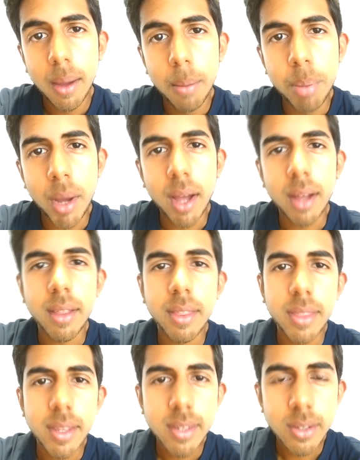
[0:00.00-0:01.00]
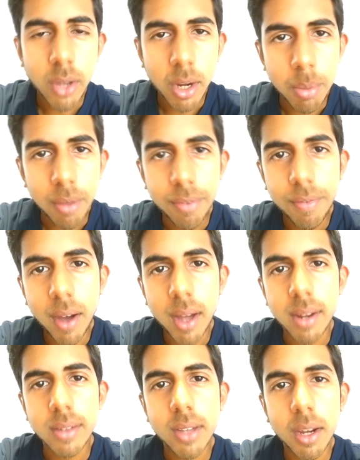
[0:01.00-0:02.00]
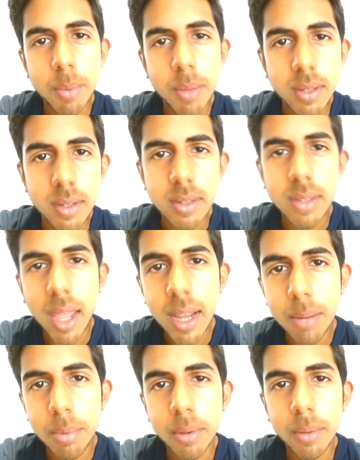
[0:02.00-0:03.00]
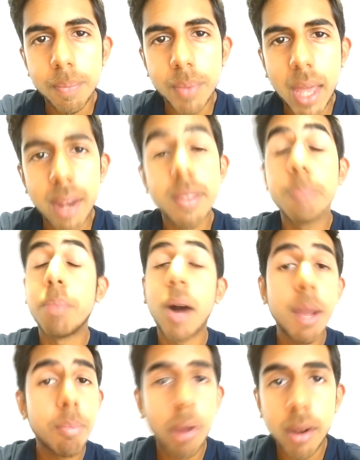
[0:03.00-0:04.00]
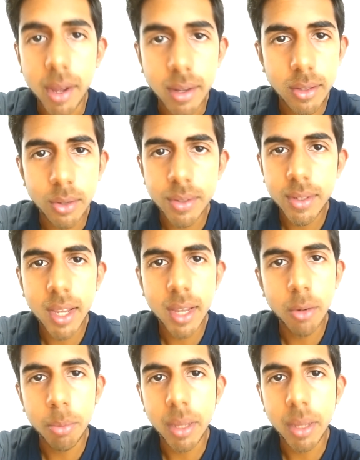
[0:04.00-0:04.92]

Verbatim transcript: But this has got to be fun. It's got to be sustainable. And as a byproduct, your skin will be